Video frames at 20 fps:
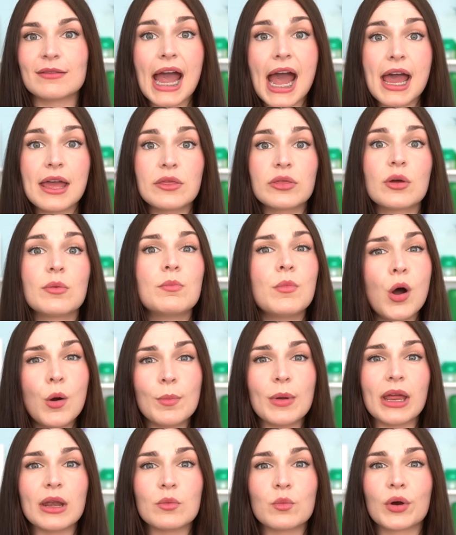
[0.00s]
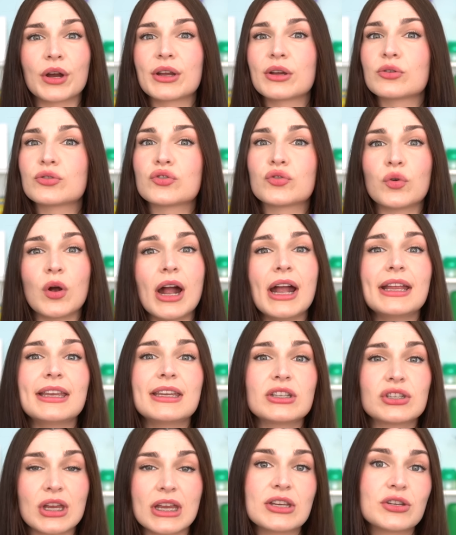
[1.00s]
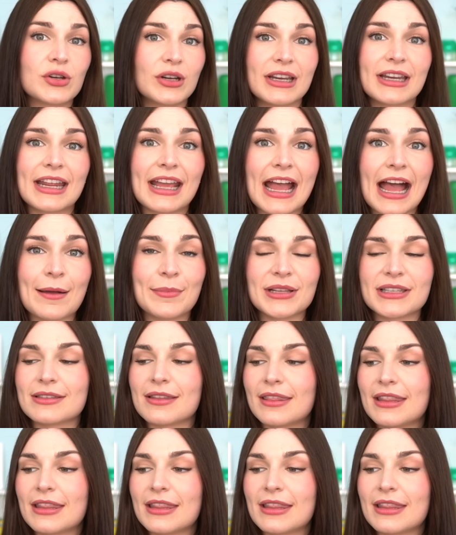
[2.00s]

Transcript: At the moment where you're trying to change your eating habits,